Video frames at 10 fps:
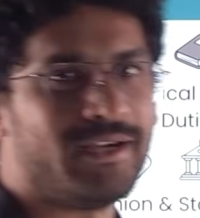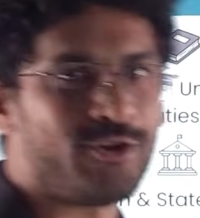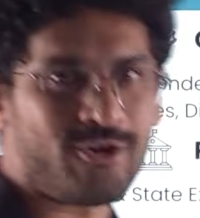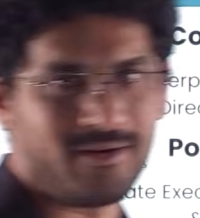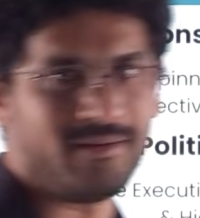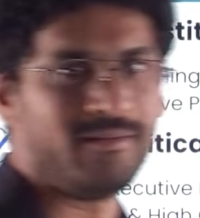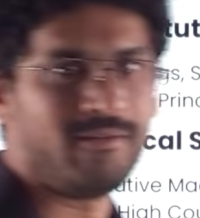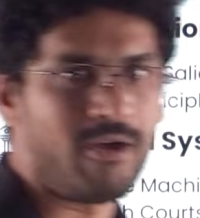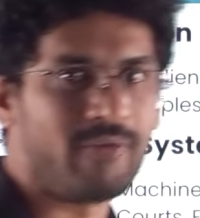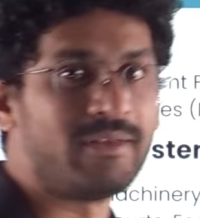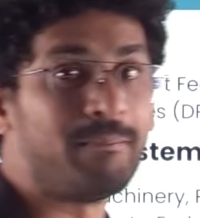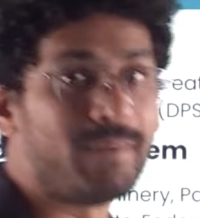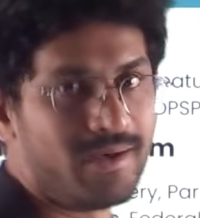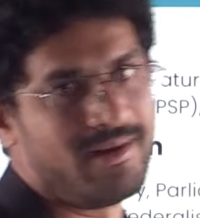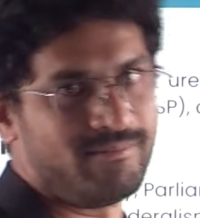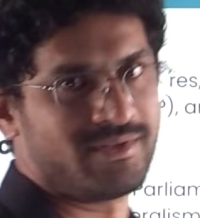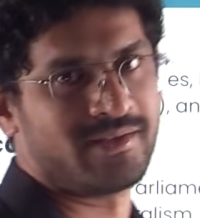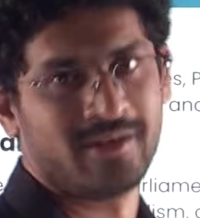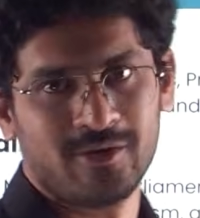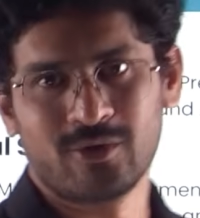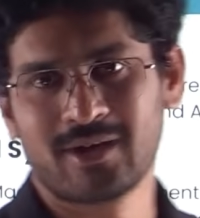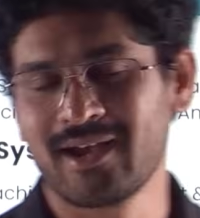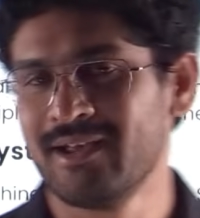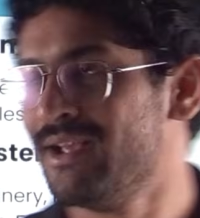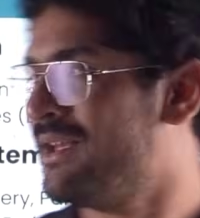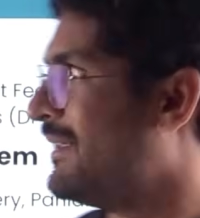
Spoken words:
at all of the prelims, okay,